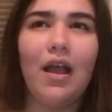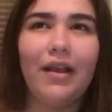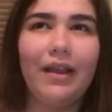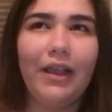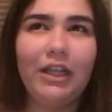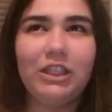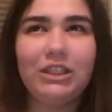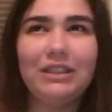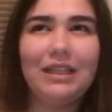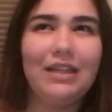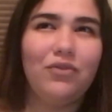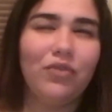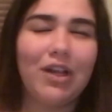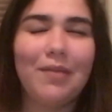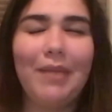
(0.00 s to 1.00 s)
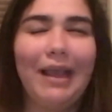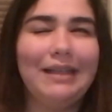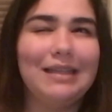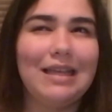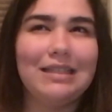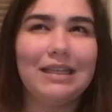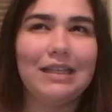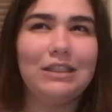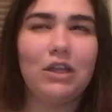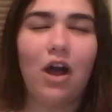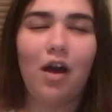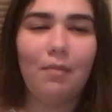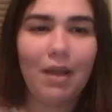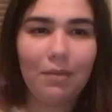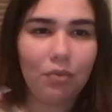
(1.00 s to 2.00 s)
it just didn't really make sense because,
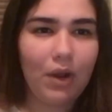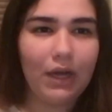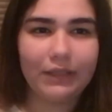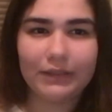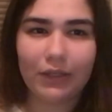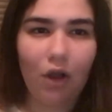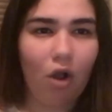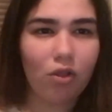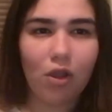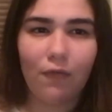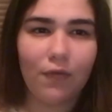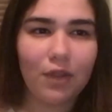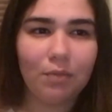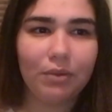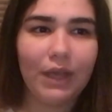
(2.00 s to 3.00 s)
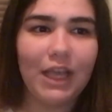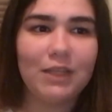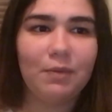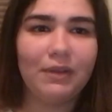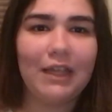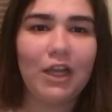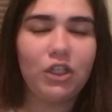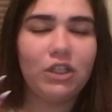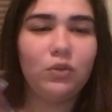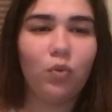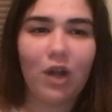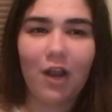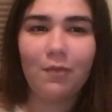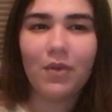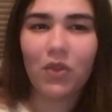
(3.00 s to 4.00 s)
y'all, my brain is like all over the place, but that's just
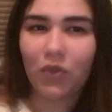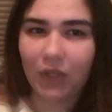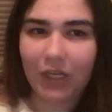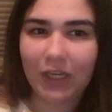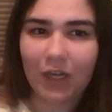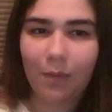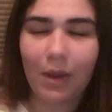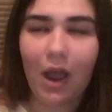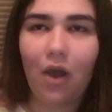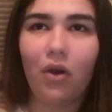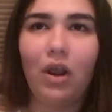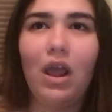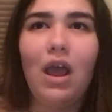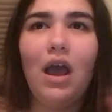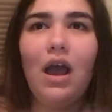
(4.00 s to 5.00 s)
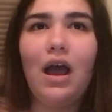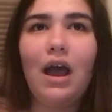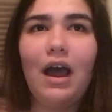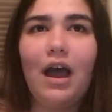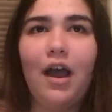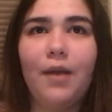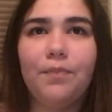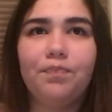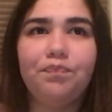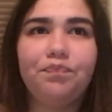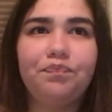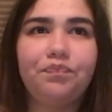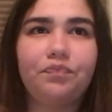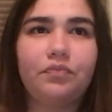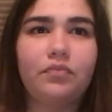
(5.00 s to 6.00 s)
what I've been thinking about.
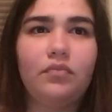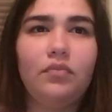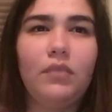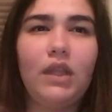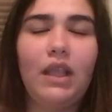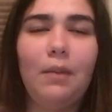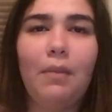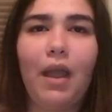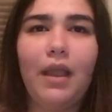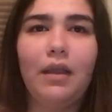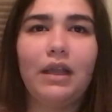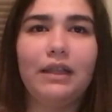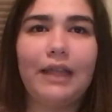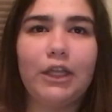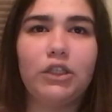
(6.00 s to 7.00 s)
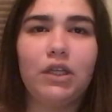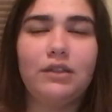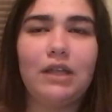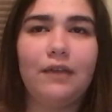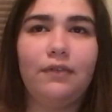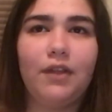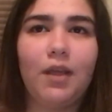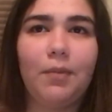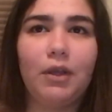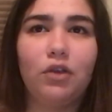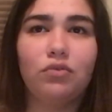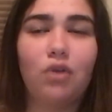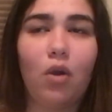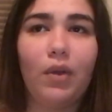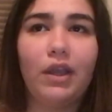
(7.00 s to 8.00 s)
My collection has definitely been
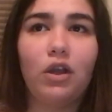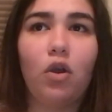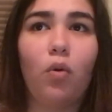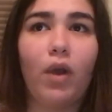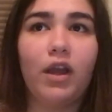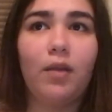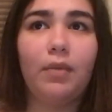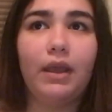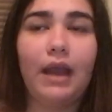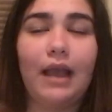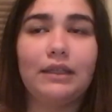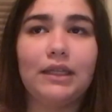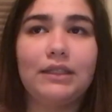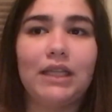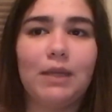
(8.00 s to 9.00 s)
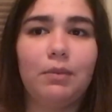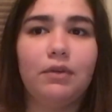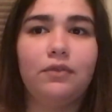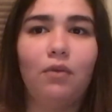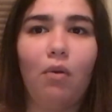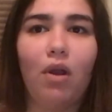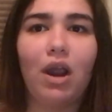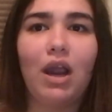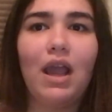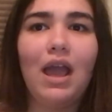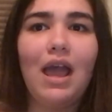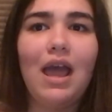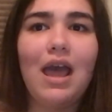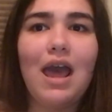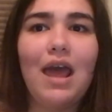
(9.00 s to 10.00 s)
growing quite a bit, as I said before,
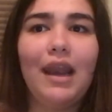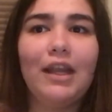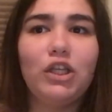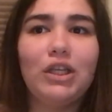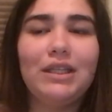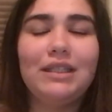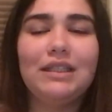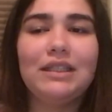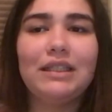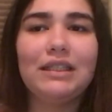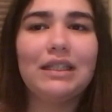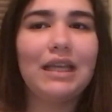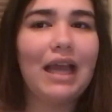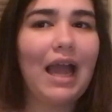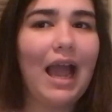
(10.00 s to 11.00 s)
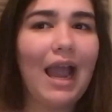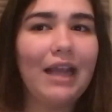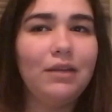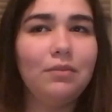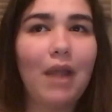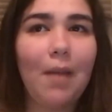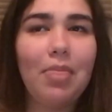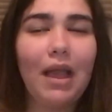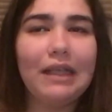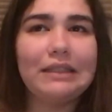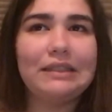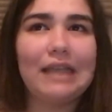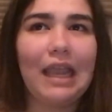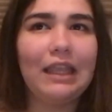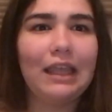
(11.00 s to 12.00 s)
and it just, I'm not
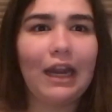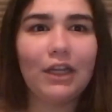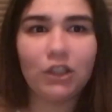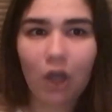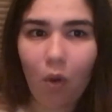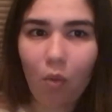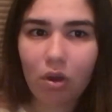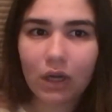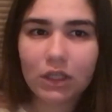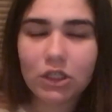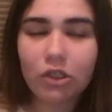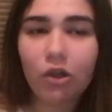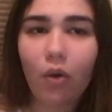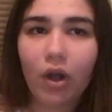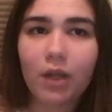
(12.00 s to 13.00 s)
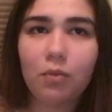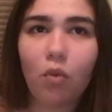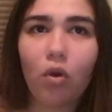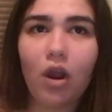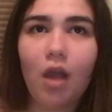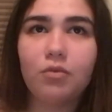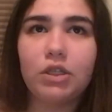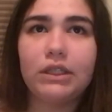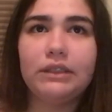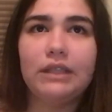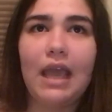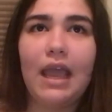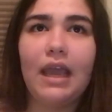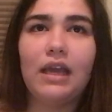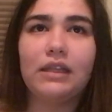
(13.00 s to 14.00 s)
saying that I don't want it to grow anymore. I'm just
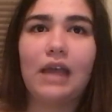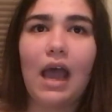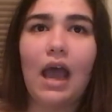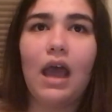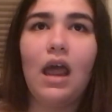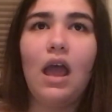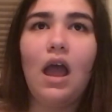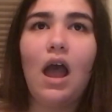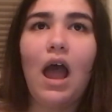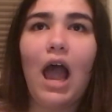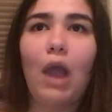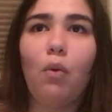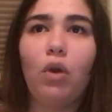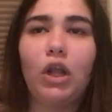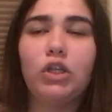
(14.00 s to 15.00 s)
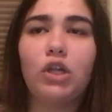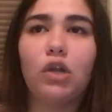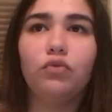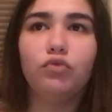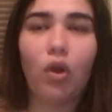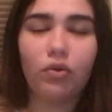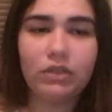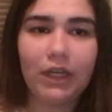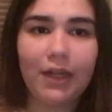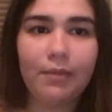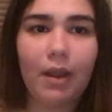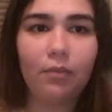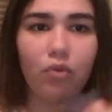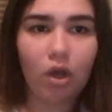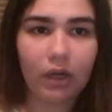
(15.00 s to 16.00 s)
saying that I want to start rotating
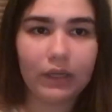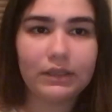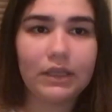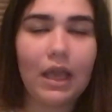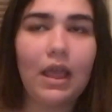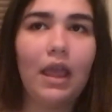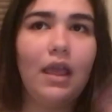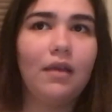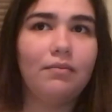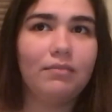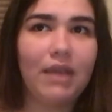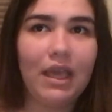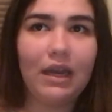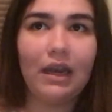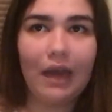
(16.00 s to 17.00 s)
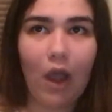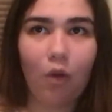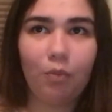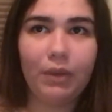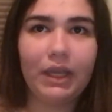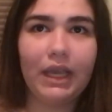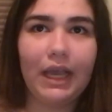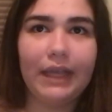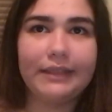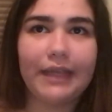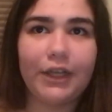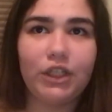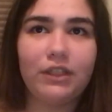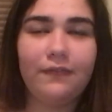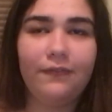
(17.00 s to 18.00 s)
my products in and out because
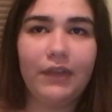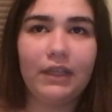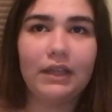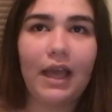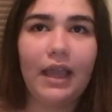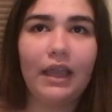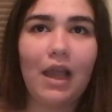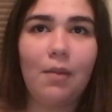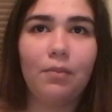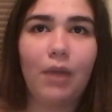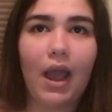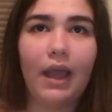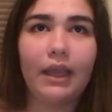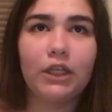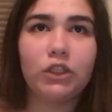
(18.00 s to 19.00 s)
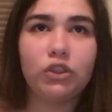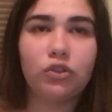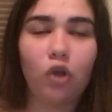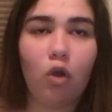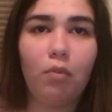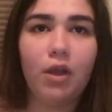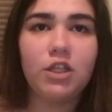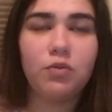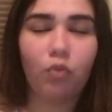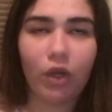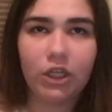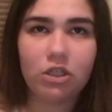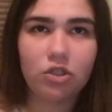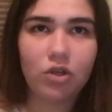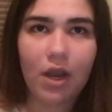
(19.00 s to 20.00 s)
I just feel like I'm buying so much
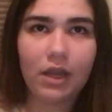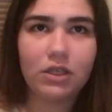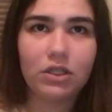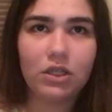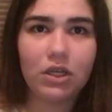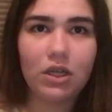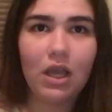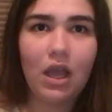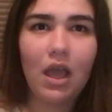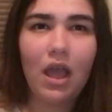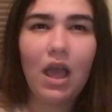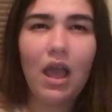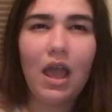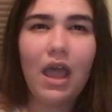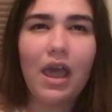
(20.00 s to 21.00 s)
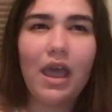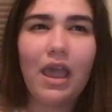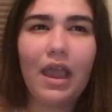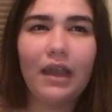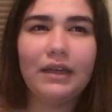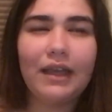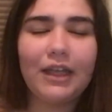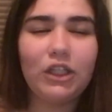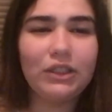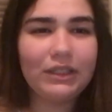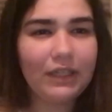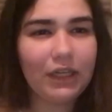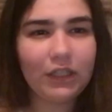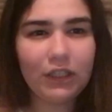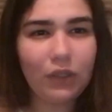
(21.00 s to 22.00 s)
moisturizer and I
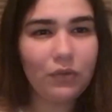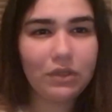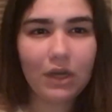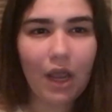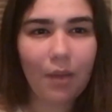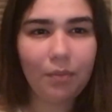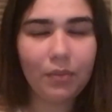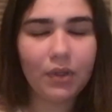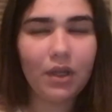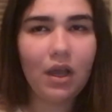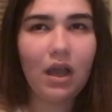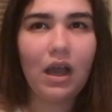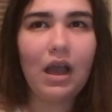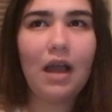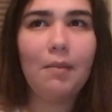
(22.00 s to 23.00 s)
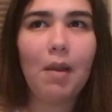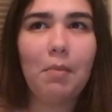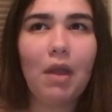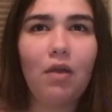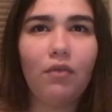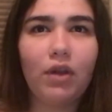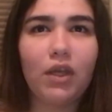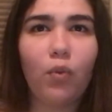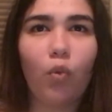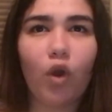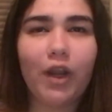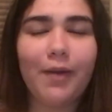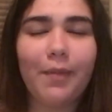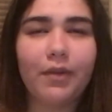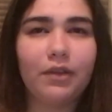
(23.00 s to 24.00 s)
just need to use it up. I'm not really
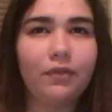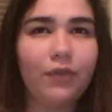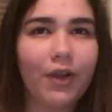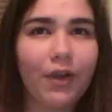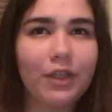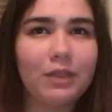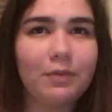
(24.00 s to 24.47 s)
worried about the fragrance